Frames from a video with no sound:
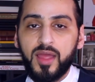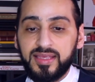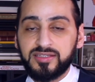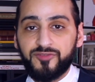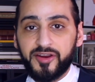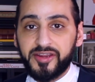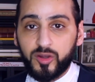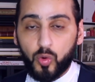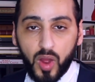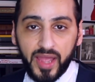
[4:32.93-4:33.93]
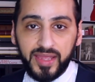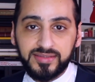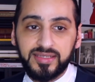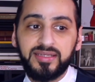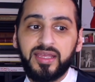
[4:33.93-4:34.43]
He's very
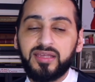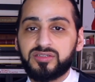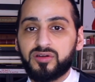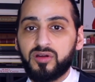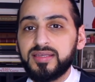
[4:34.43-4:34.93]
quiet in nature.